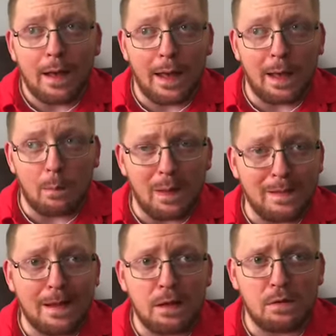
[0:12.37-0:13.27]
a
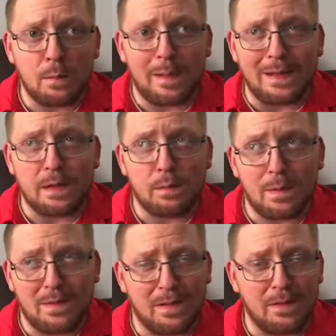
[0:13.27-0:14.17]
medication
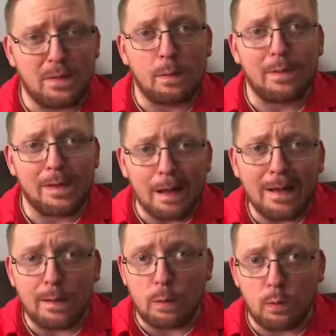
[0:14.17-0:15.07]
management system that I
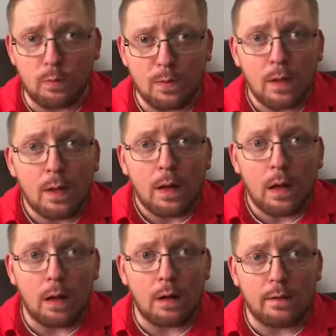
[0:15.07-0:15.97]
use
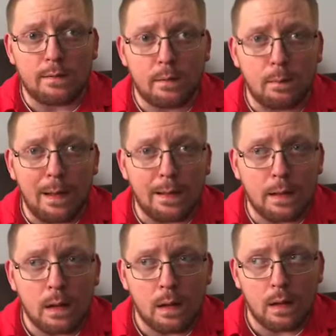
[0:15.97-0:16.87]
to make
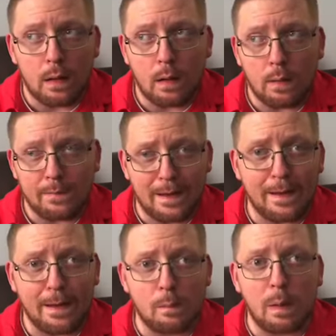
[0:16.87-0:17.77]

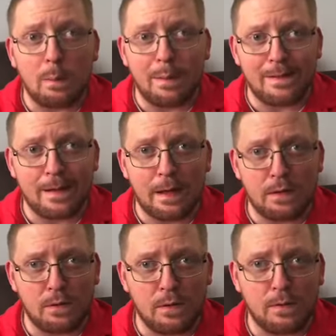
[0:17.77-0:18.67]
taking my
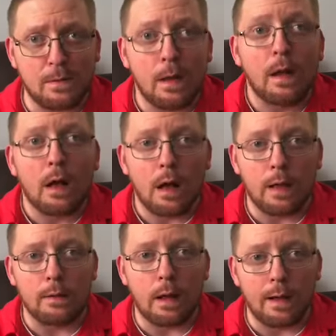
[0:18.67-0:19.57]
medications a
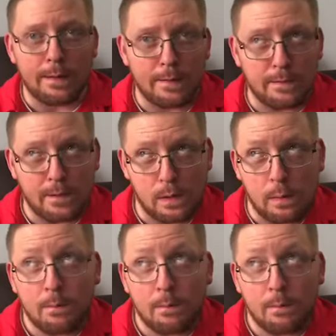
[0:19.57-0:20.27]
lot easier.